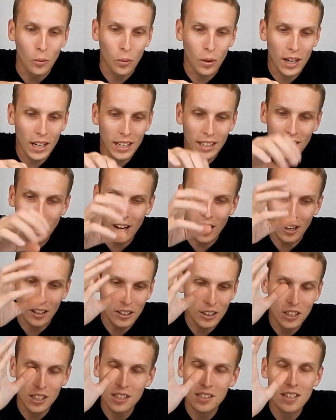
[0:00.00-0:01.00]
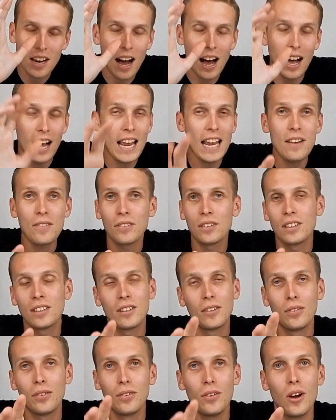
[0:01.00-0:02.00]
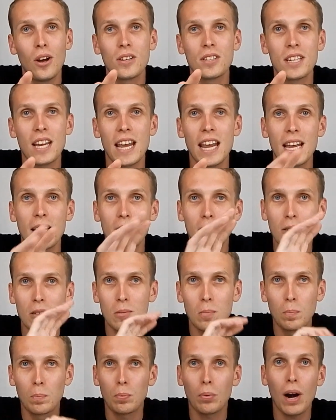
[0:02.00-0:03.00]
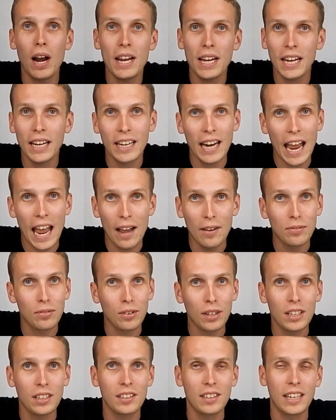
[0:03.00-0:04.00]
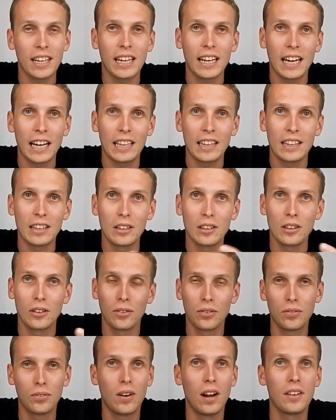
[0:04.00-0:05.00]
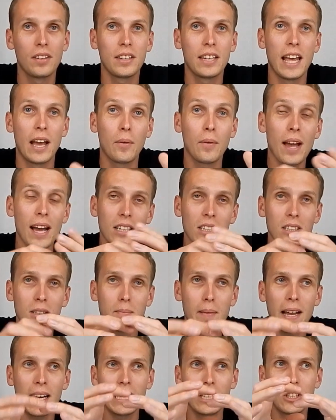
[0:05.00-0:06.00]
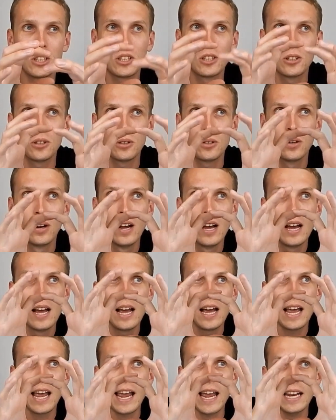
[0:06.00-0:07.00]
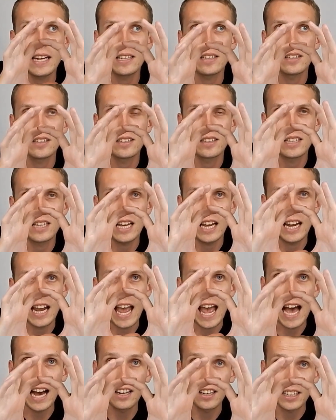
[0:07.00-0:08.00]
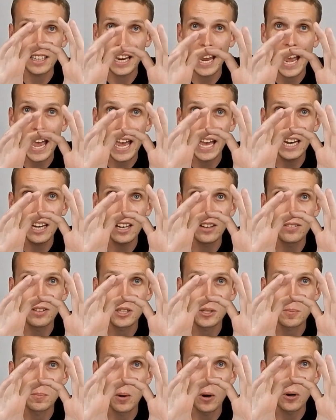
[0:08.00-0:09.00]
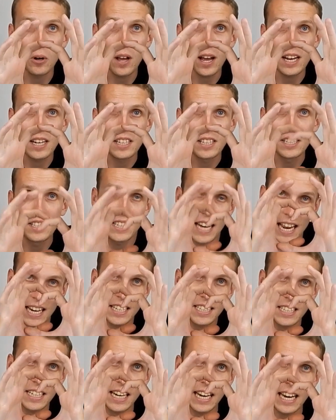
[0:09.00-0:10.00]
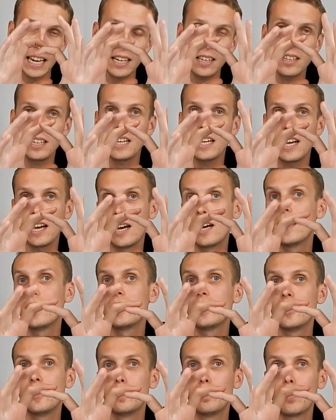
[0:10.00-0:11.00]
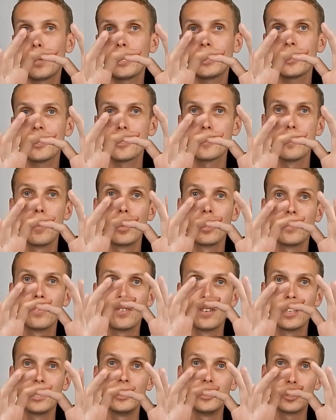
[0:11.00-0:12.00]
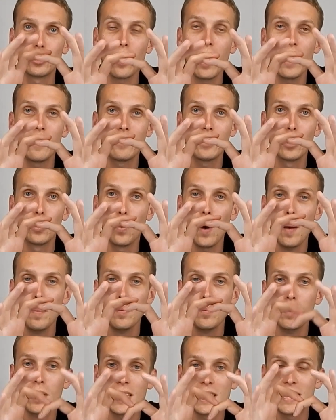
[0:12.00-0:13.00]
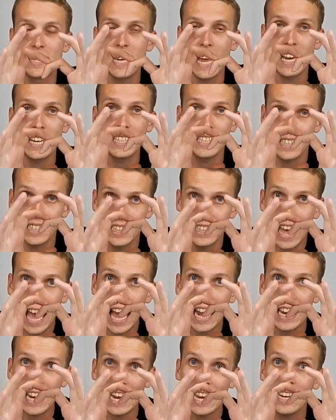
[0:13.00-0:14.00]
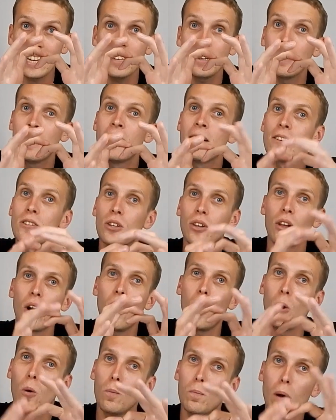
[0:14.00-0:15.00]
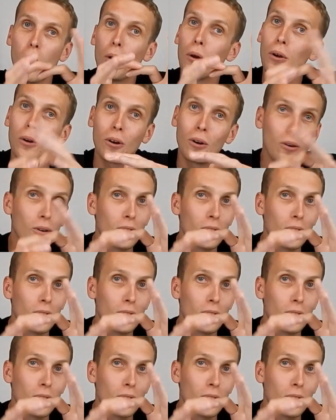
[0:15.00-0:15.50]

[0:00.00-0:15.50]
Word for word: We are just, uh, even the first hit, breaking everything in the front there. We actually managed to hit the outer can of his motor and dent it in. The, uh, the brushless motor for the drive of the weapon, we dented that in, so the whole motor